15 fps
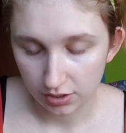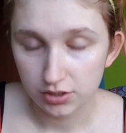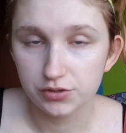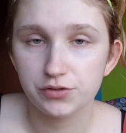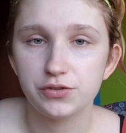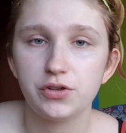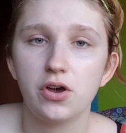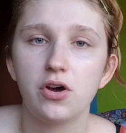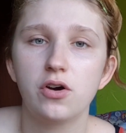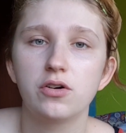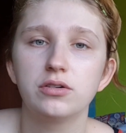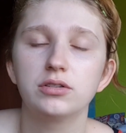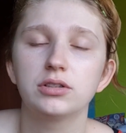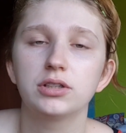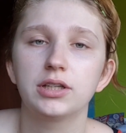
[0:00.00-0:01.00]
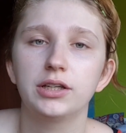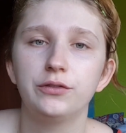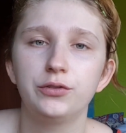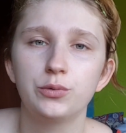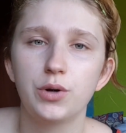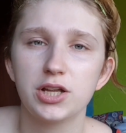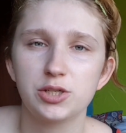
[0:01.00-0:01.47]
So if
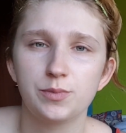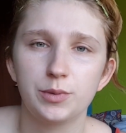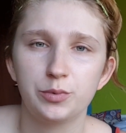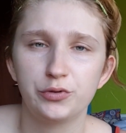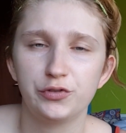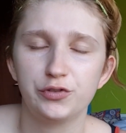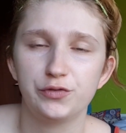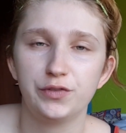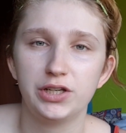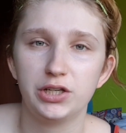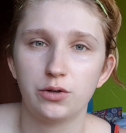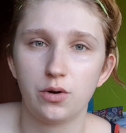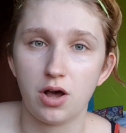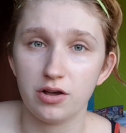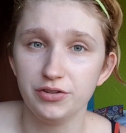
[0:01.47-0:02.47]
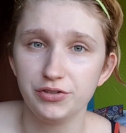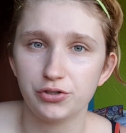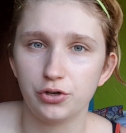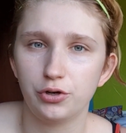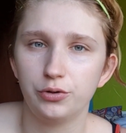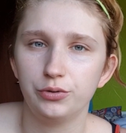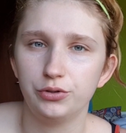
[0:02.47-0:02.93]
you watched my previous video
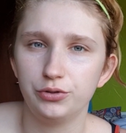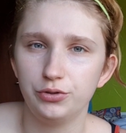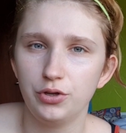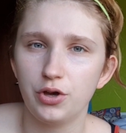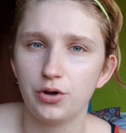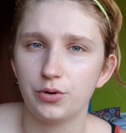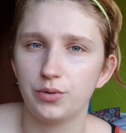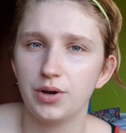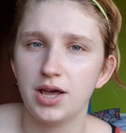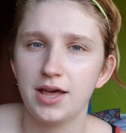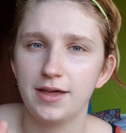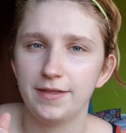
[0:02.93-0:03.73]
also, you know